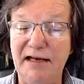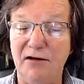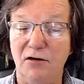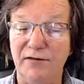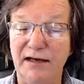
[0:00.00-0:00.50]

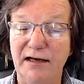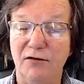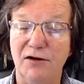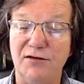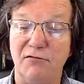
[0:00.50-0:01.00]
over
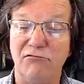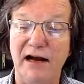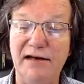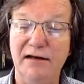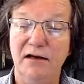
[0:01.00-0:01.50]
here on the
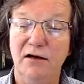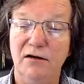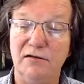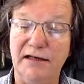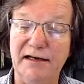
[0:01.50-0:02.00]
right,
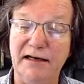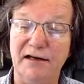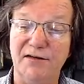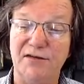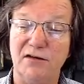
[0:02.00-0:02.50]
leading
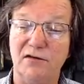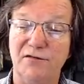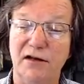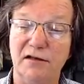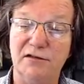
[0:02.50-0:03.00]
into this little
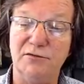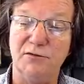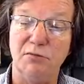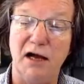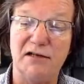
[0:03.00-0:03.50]
village
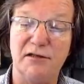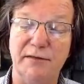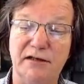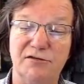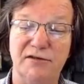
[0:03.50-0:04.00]
with
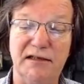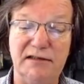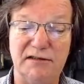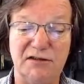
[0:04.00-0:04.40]
blossoming trees.